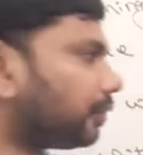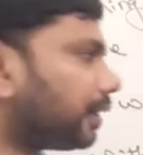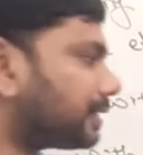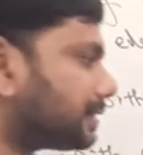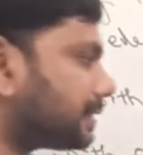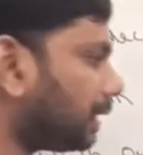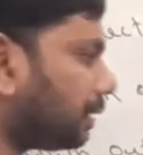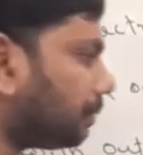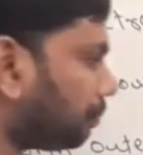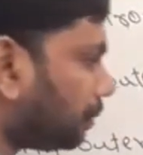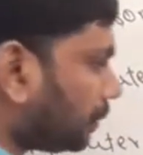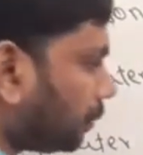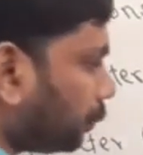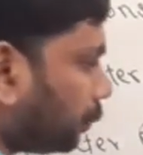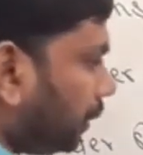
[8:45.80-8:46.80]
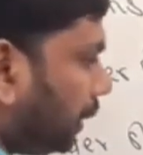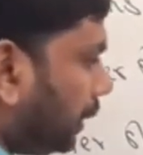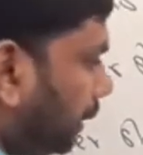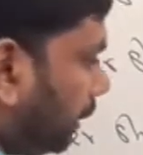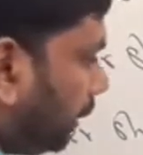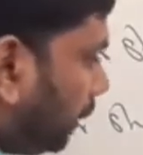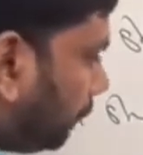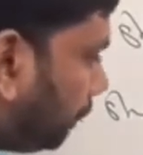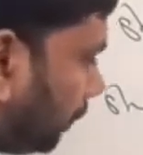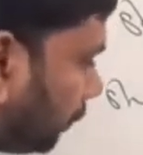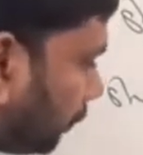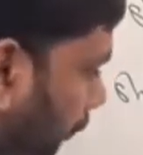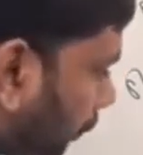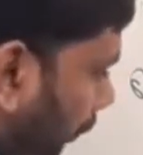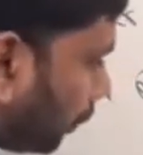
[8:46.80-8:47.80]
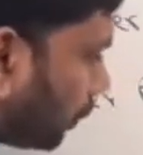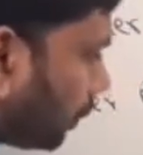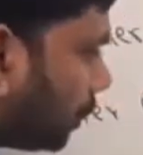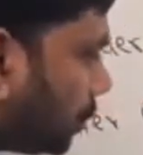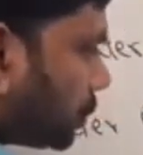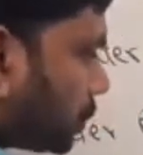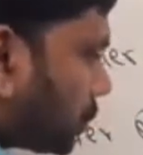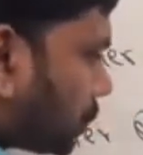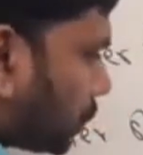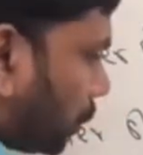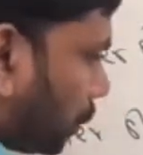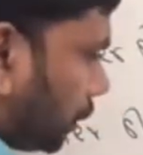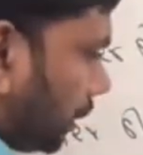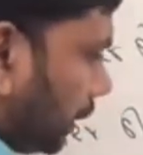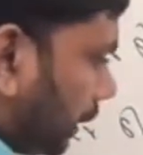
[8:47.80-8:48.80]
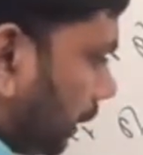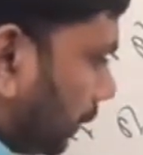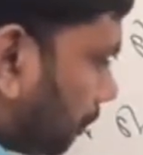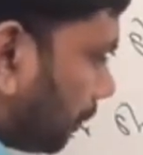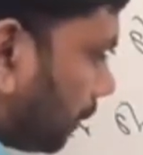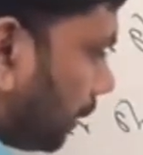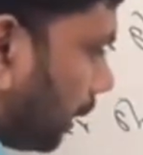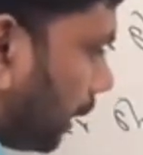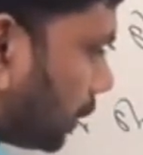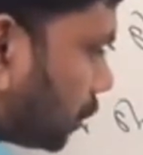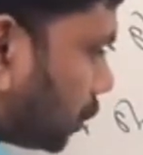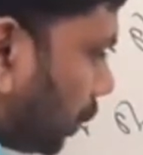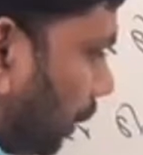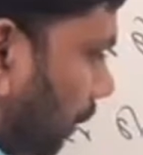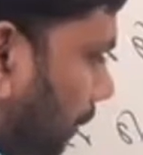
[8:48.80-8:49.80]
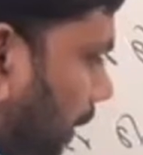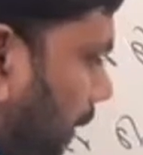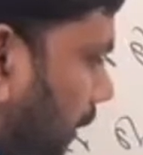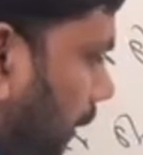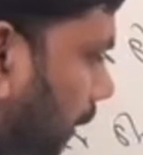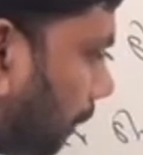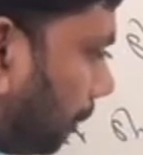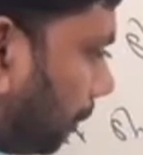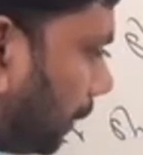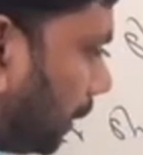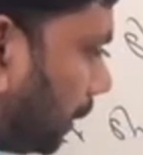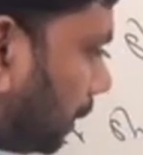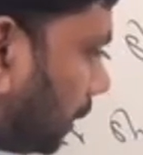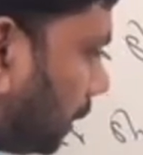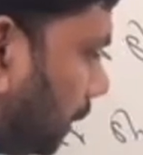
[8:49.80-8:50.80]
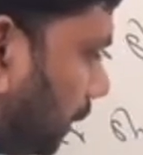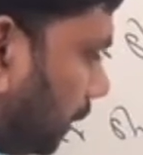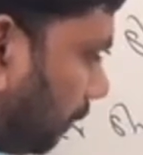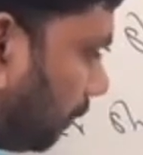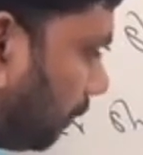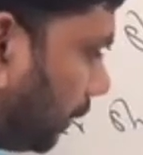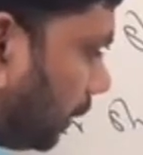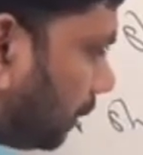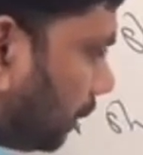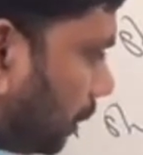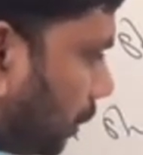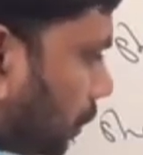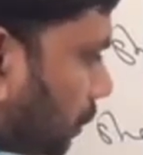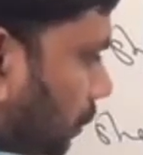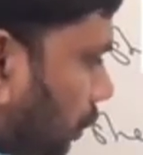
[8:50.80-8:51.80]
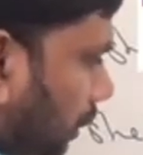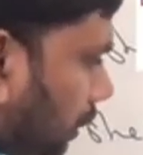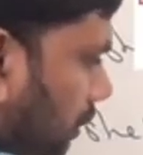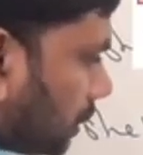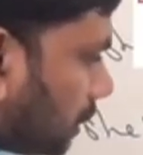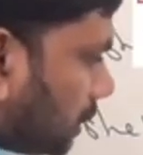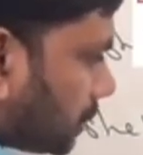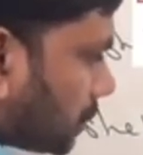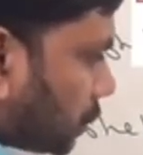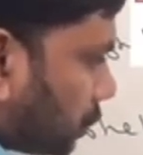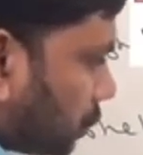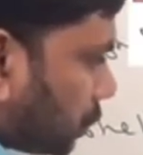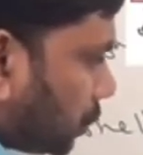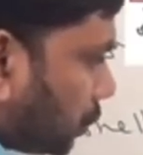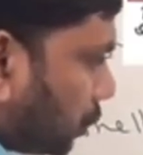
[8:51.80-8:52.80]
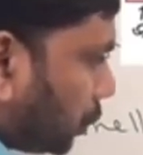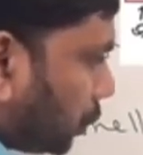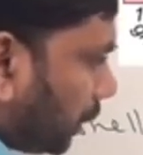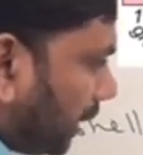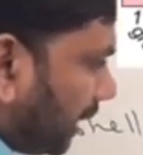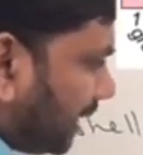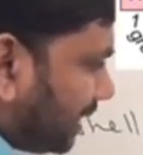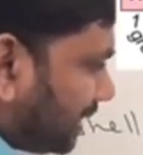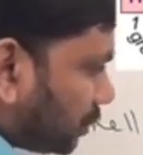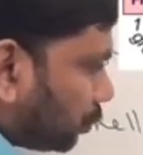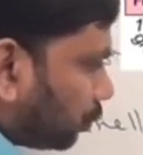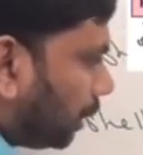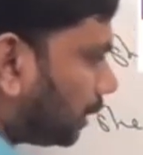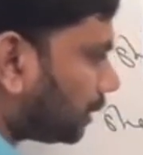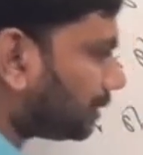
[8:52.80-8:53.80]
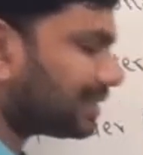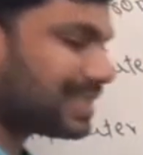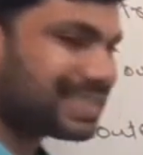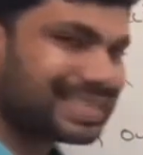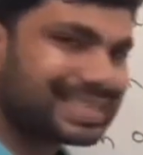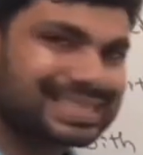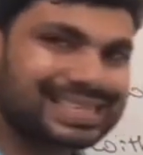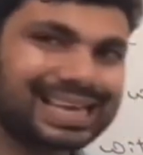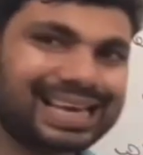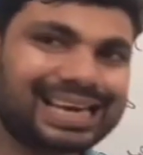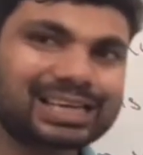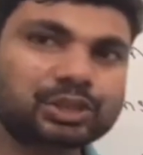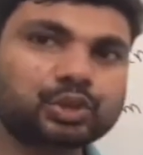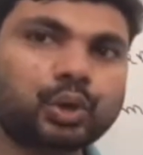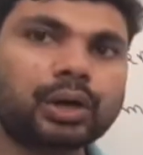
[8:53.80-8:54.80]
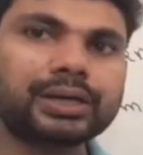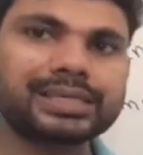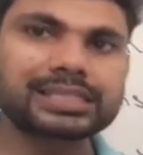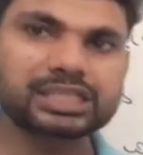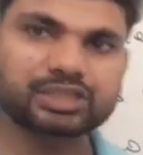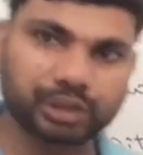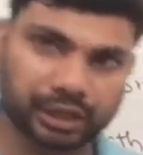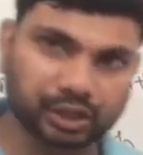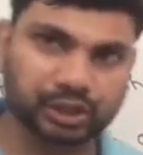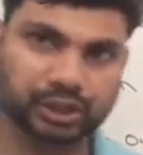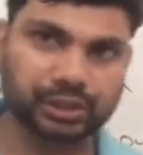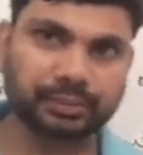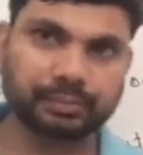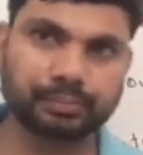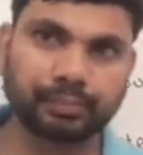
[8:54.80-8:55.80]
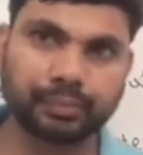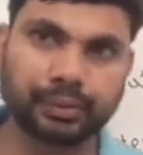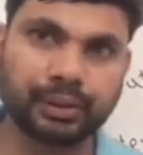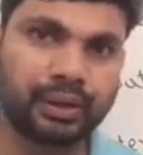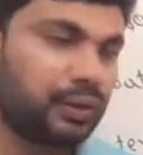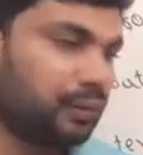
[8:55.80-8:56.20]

For example, we did before sodium atomic number 11. It is 281. This is electronic structure.